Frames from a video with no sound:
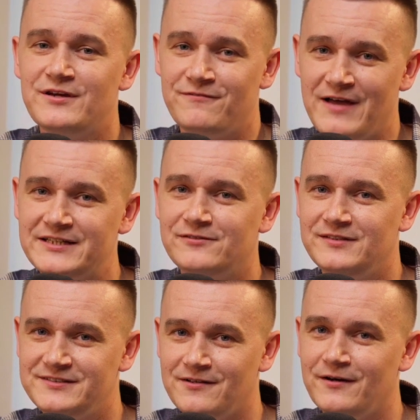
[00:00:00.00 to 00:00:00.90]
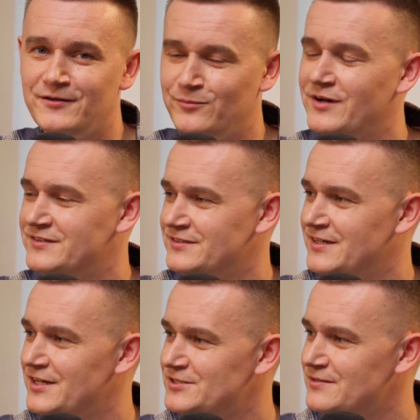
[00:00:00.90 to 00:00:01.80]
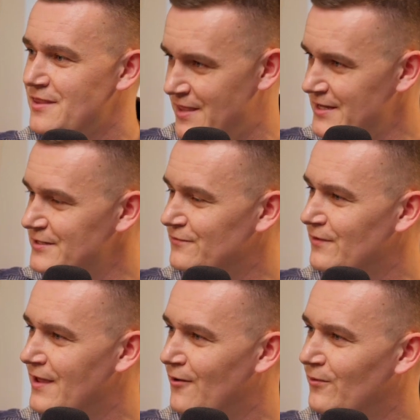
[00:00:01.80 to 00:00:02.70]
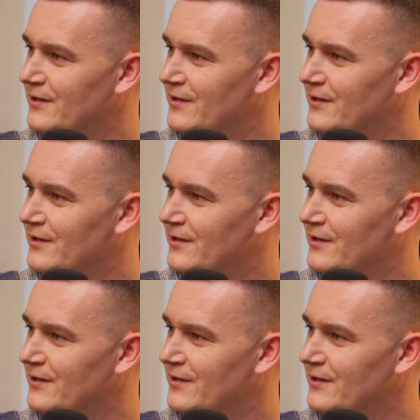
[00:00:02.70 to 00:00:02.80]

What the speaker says: effectively start your presentation. Thank you for that one.